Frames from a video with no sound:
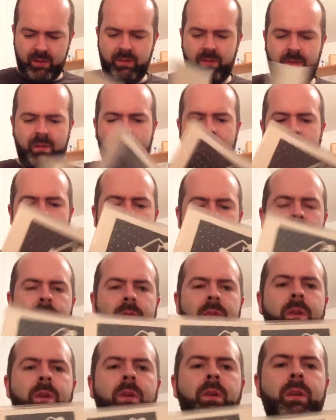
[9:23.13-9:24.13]
I was
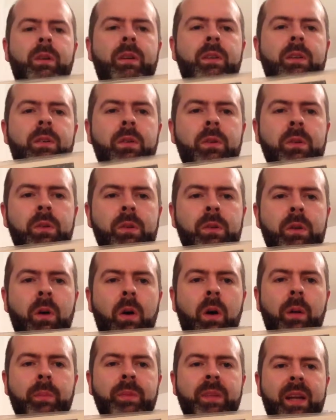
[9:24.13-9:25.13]
talking to
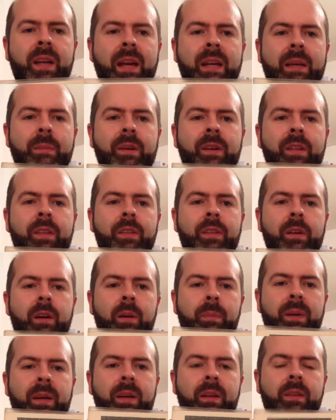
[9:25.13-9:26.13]
Tom tonight about
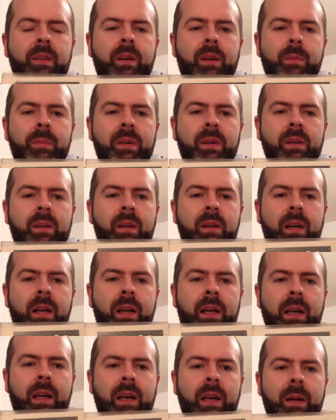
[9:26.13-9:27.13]
Therapy. Therapy are
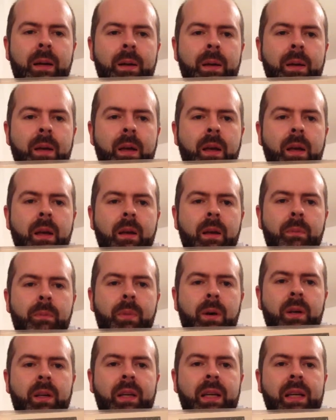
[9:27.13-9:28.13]
like a
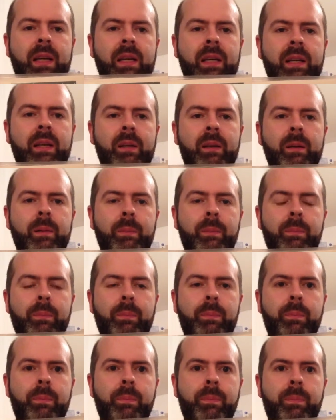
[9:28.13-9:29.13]
punky,
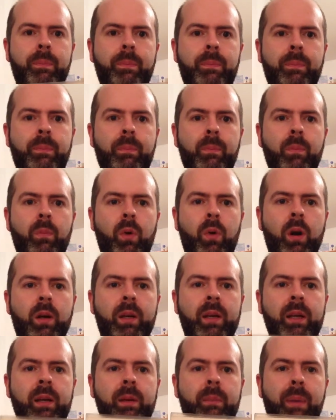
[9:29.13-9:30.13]

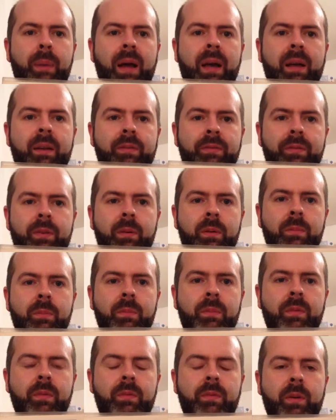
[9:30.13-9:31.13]
rocky band
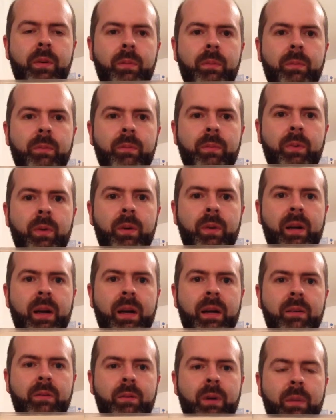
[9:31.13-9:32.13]
from Northern
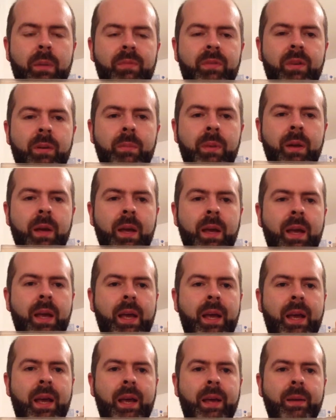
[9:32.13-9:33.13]
Ireland, where I'm from,
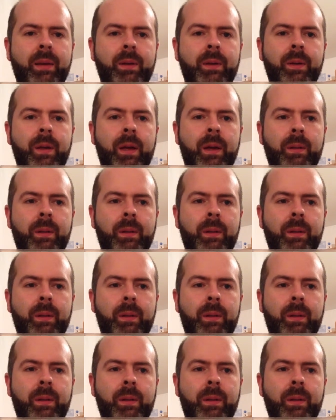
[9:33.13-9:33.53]
and